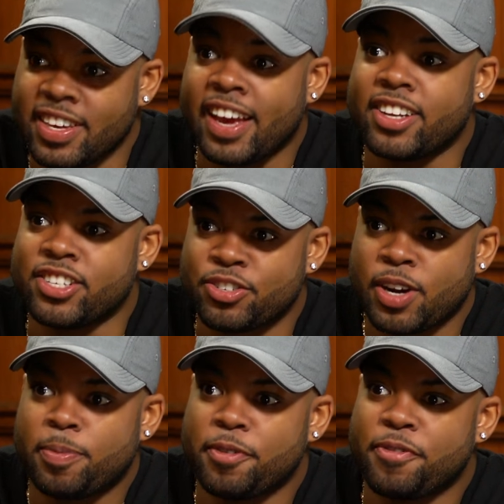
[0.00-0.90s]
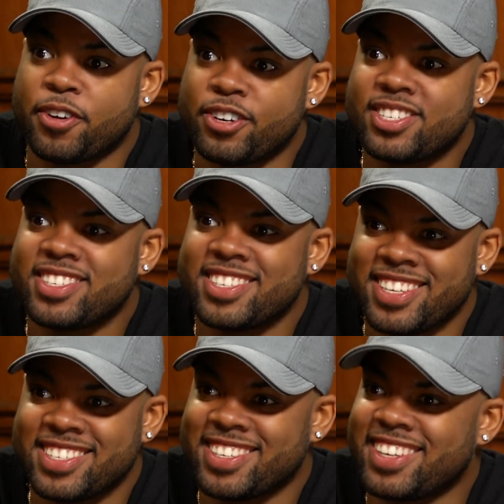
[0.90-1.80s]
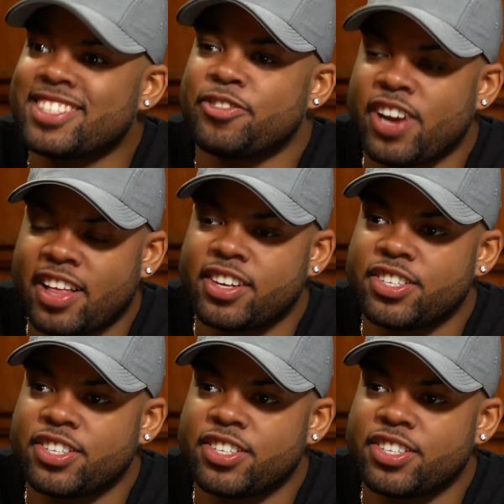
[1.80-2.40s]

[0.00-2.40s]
Yeah, just wrapped the first season. It's a reality